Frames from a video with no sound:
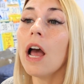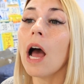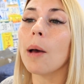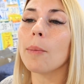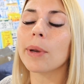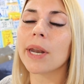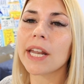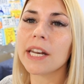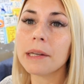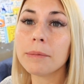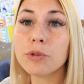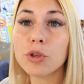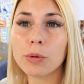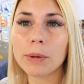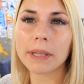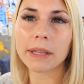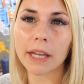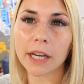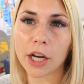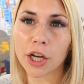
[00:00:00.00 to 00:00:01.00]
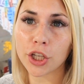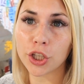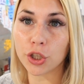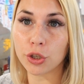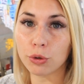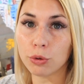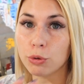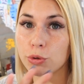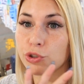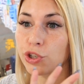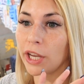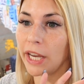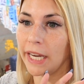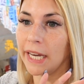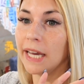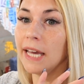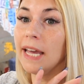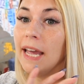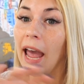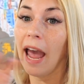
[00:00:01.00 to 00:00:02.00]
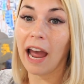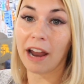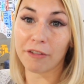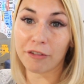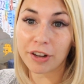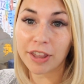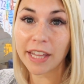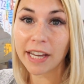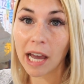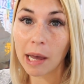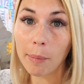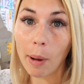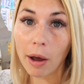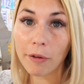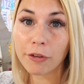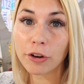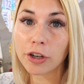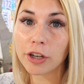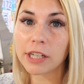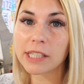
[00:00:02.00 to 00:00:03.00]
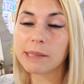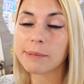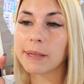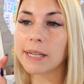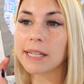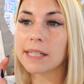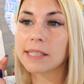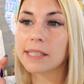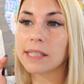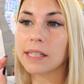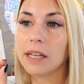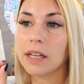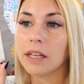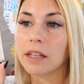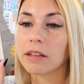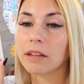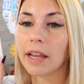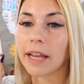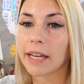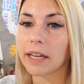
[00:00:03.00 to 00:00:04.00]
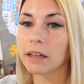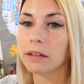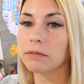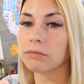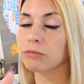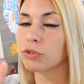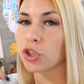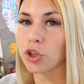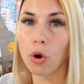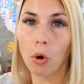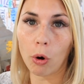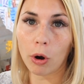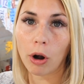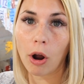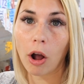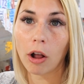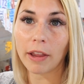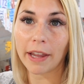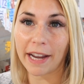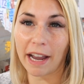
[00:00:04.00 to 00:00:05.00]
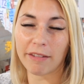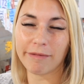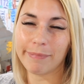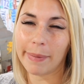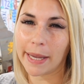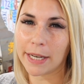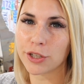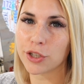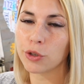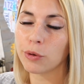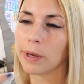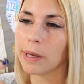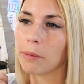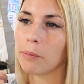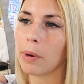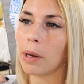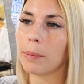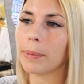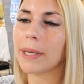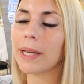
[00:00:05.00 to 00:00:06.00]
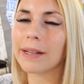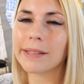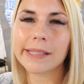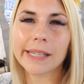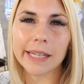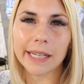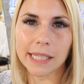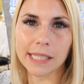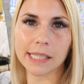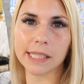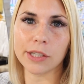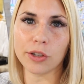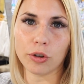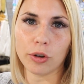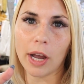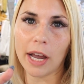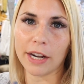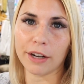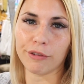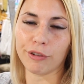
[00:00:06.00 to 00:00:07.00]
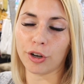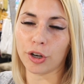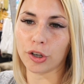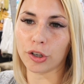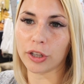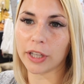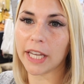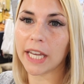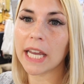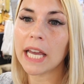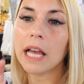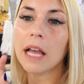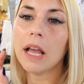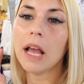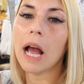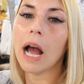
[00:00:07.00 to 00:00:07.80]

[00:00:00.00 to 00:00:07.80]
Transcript: I'm gonna end up doing like a huge, like everything I bought for Christmas, like decor haul like I've been doing, but because it is still kind of early,